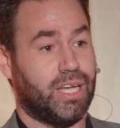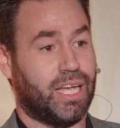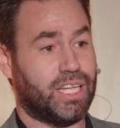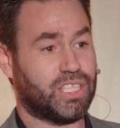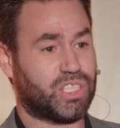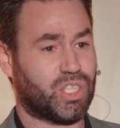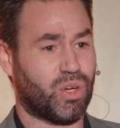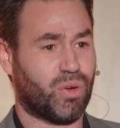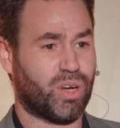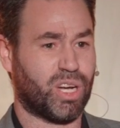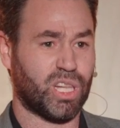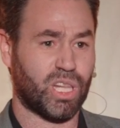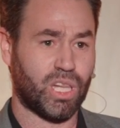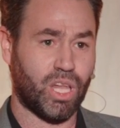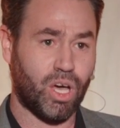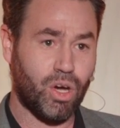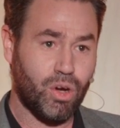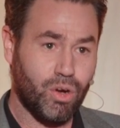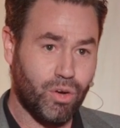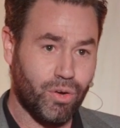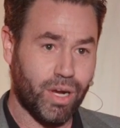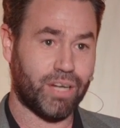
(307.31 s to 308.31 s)
And so at a
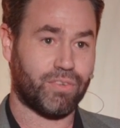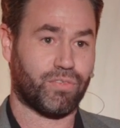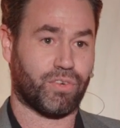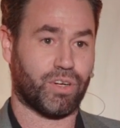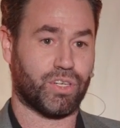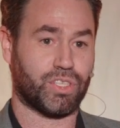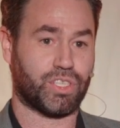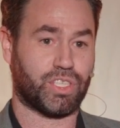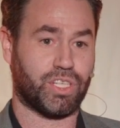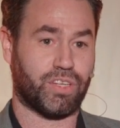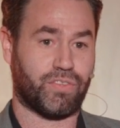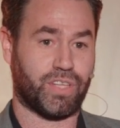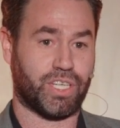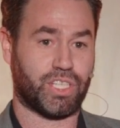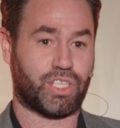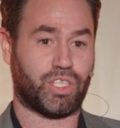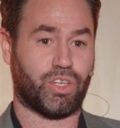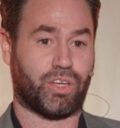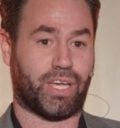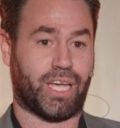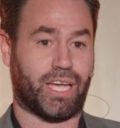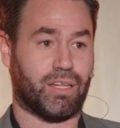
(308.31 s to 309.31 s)
low-grade version of
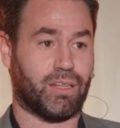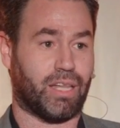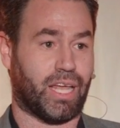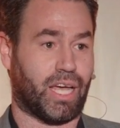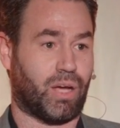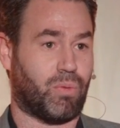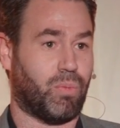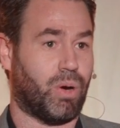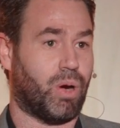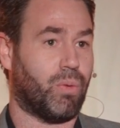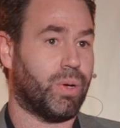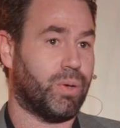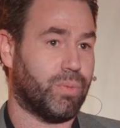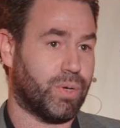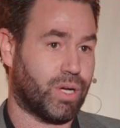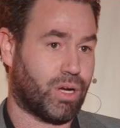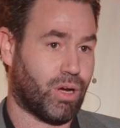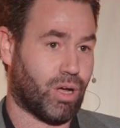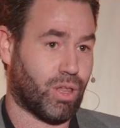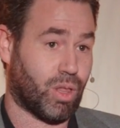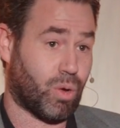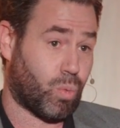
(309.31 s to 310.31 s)
this, you'll get like what we
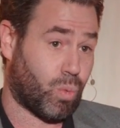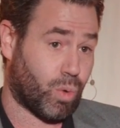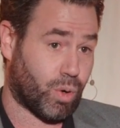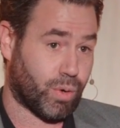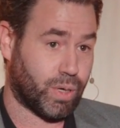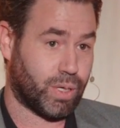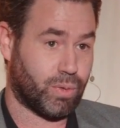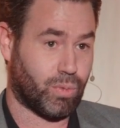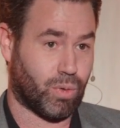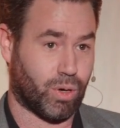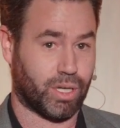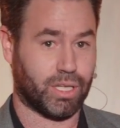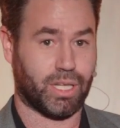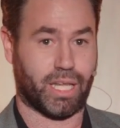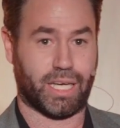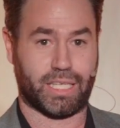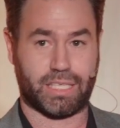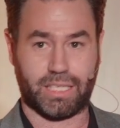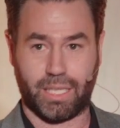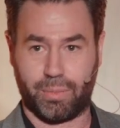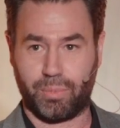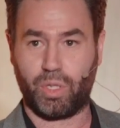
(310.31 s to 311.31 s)
would call a worrywart,
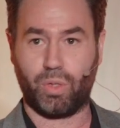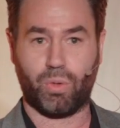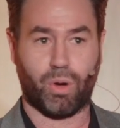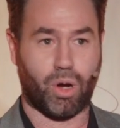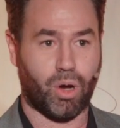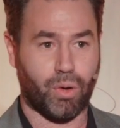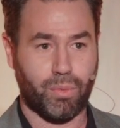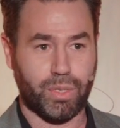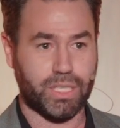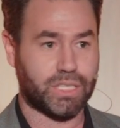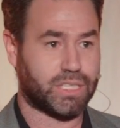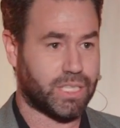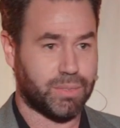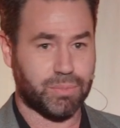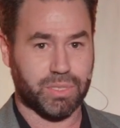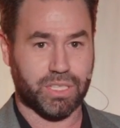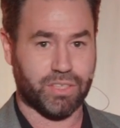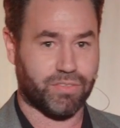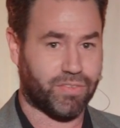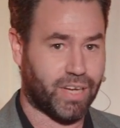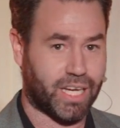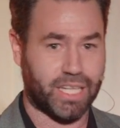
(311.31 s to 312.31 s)
like someone who always
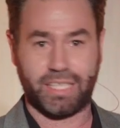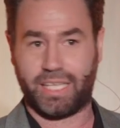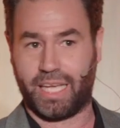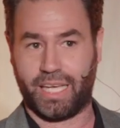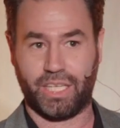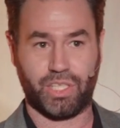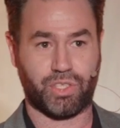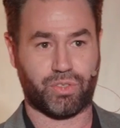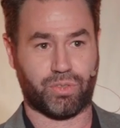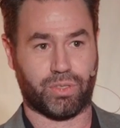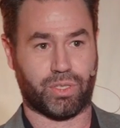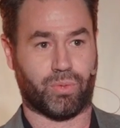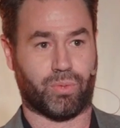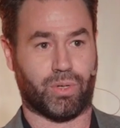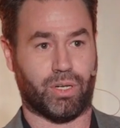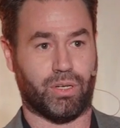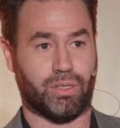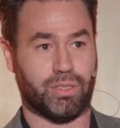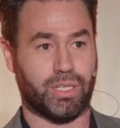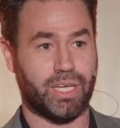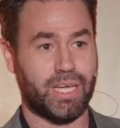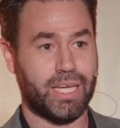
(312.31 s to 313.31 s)
seems to find danger in the
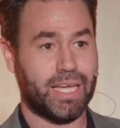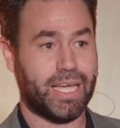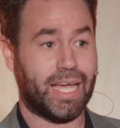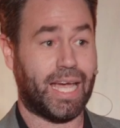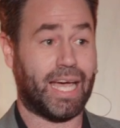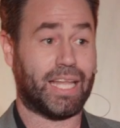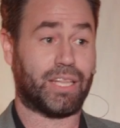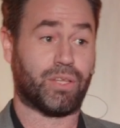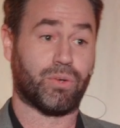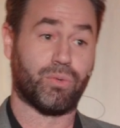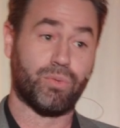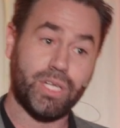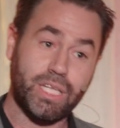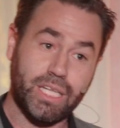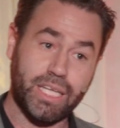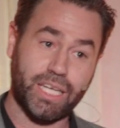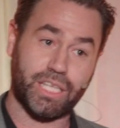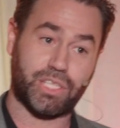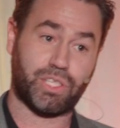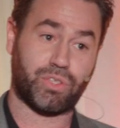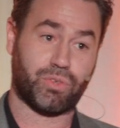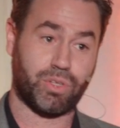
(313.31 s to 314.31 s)
world. At the
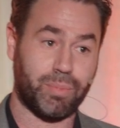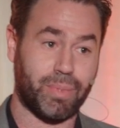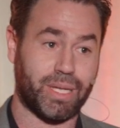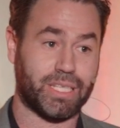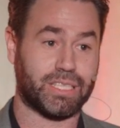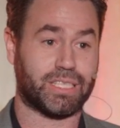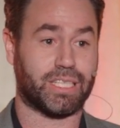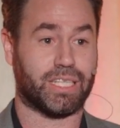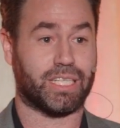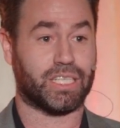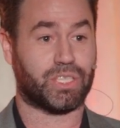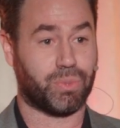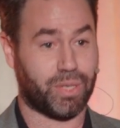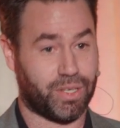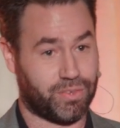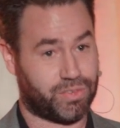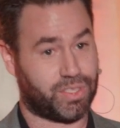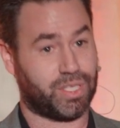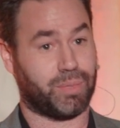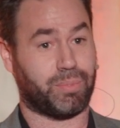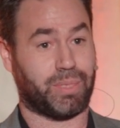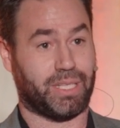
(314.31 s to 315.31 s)
really extreme ends of this, we
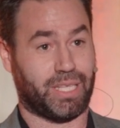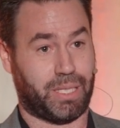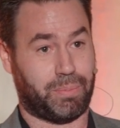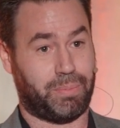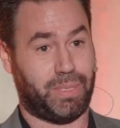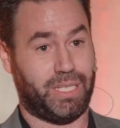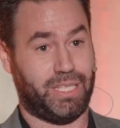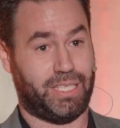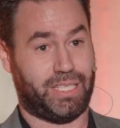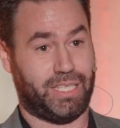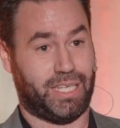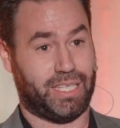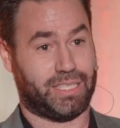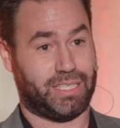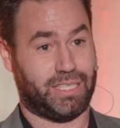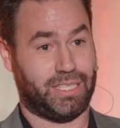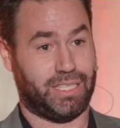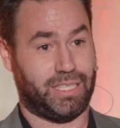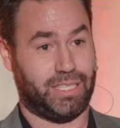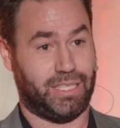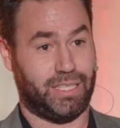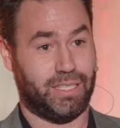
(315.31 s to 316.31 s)
have something like
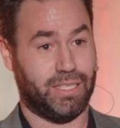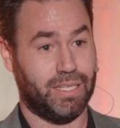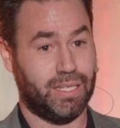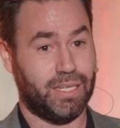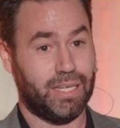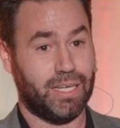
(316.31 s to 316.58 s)
PTSD.